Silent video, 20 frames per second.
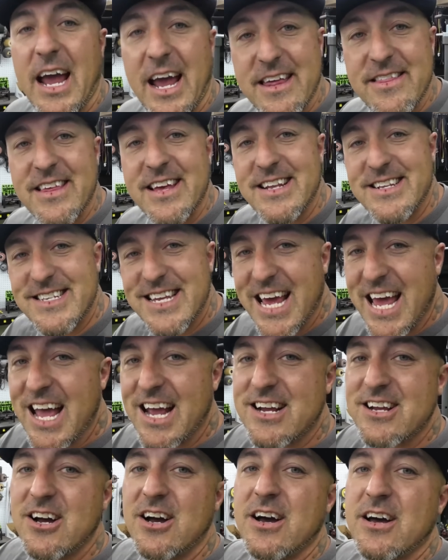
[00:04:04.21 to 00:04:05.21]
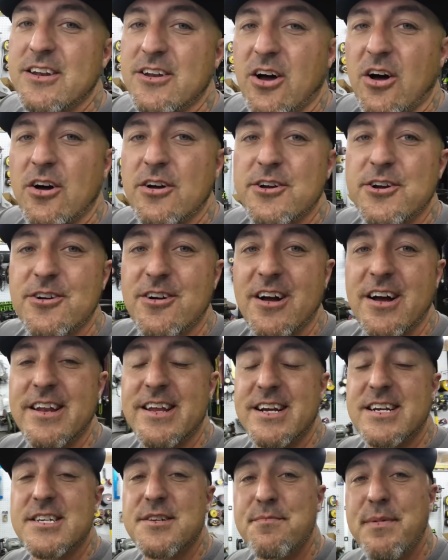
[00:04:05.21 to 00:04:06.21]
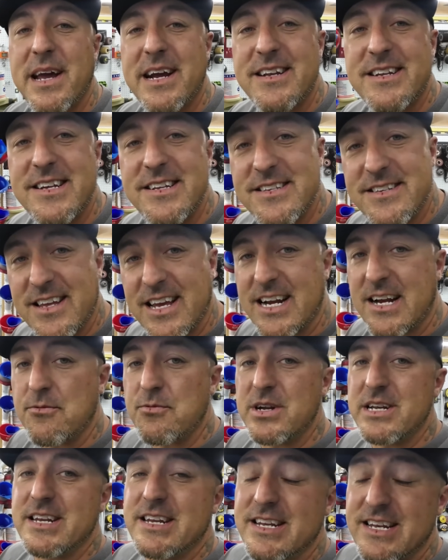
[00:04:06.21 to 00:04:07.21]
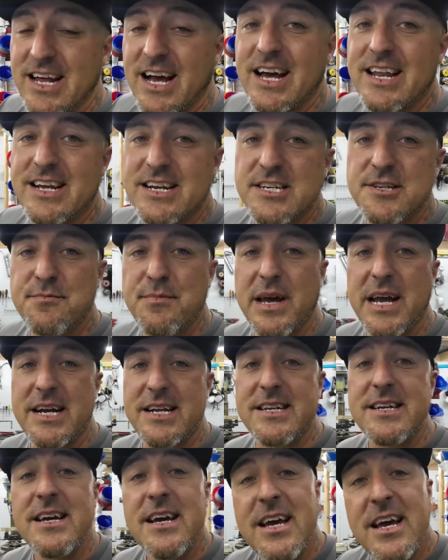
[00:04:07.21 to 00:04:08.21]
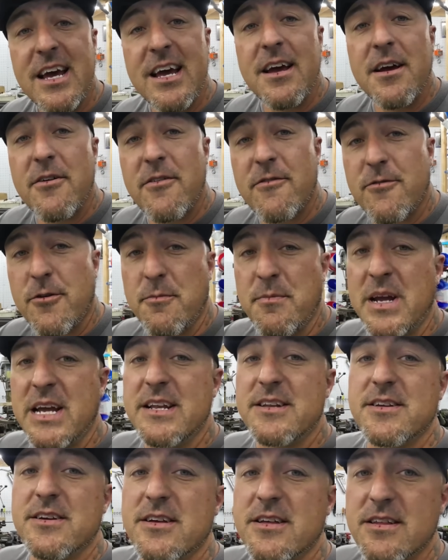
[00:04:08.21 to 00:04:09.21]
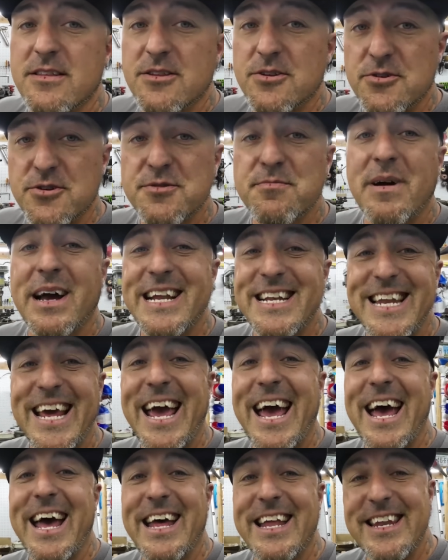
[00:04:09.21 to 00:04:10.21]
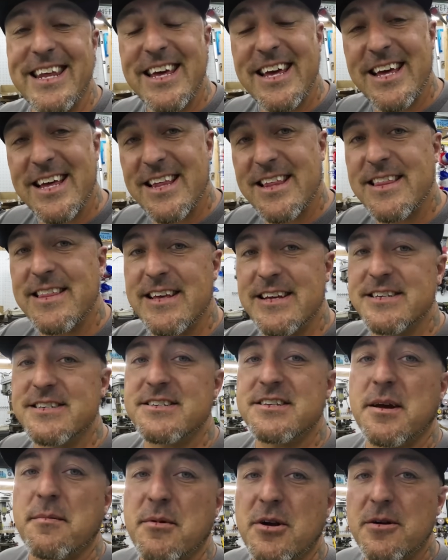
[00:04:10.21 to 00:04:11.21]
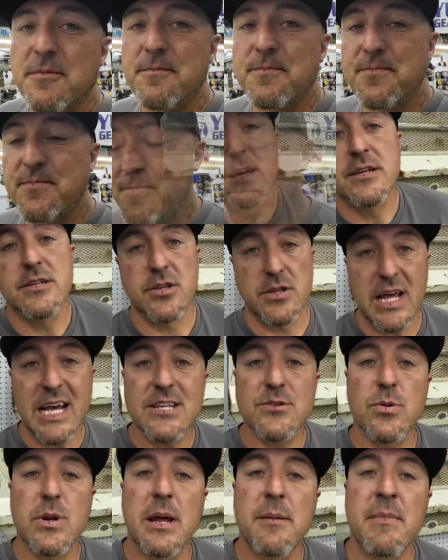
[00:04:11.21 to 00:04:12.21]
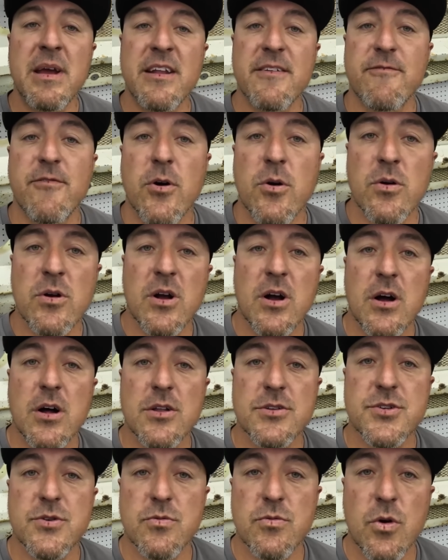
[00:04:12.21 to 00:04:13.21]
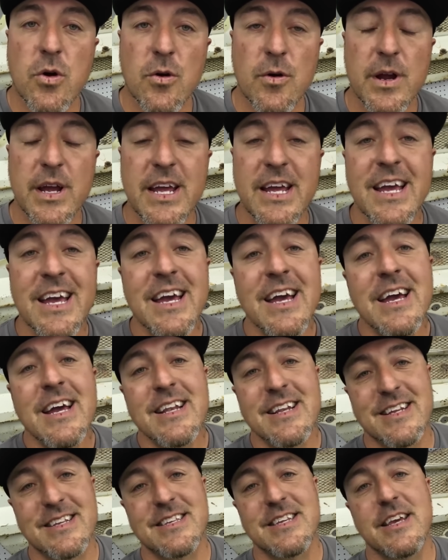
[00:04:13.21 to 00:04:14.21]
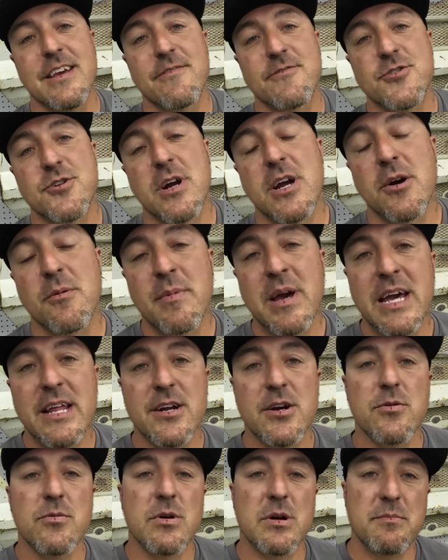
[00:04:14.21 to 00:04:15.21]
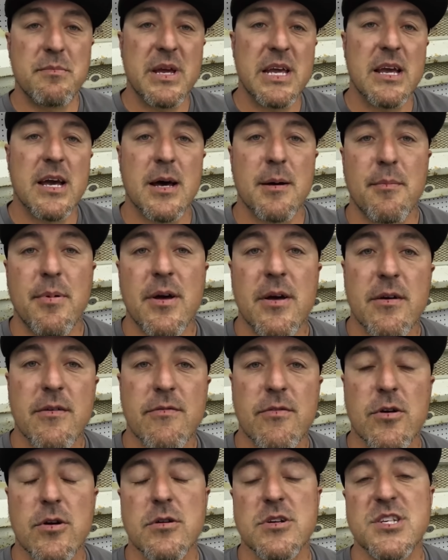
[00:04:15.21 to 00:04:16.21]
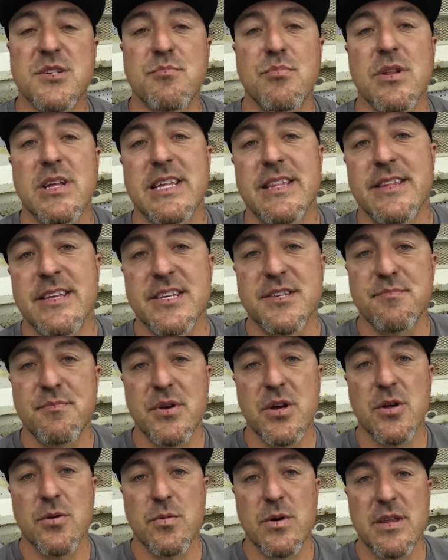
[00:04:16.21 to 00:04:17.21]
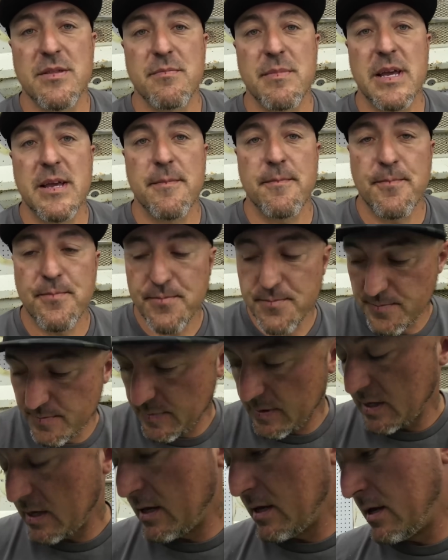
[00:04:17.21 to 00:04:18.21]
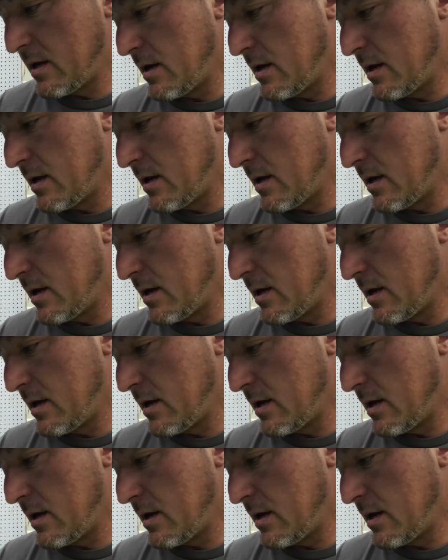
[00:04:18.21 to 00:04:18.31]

and then tack on all your unexpecteds, like we did not expect for me to lose my dad this summer. So that's when I made a phone call to Rory to see if Trailmater would be up for splitting this build with me. Now, Rory